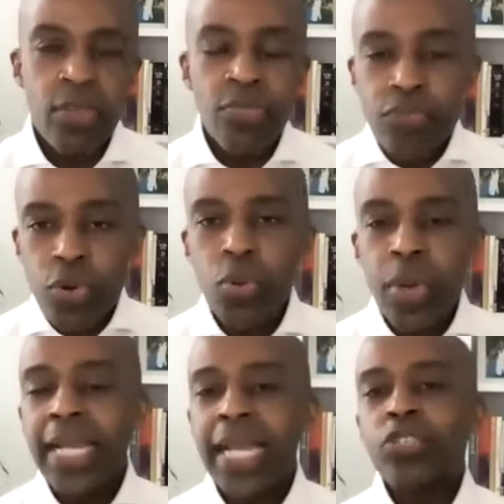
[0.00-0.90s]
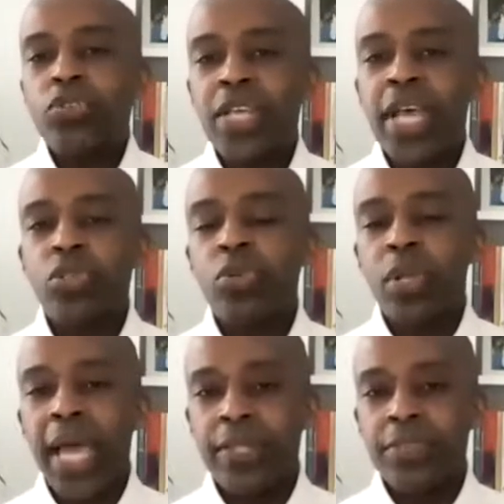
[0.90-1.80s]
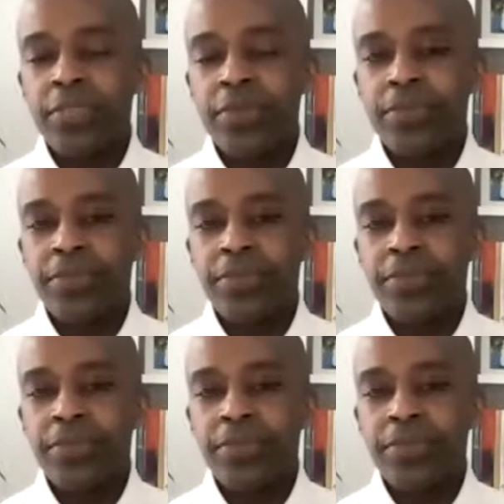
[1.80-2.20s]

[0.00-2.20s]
through an intersectional lens.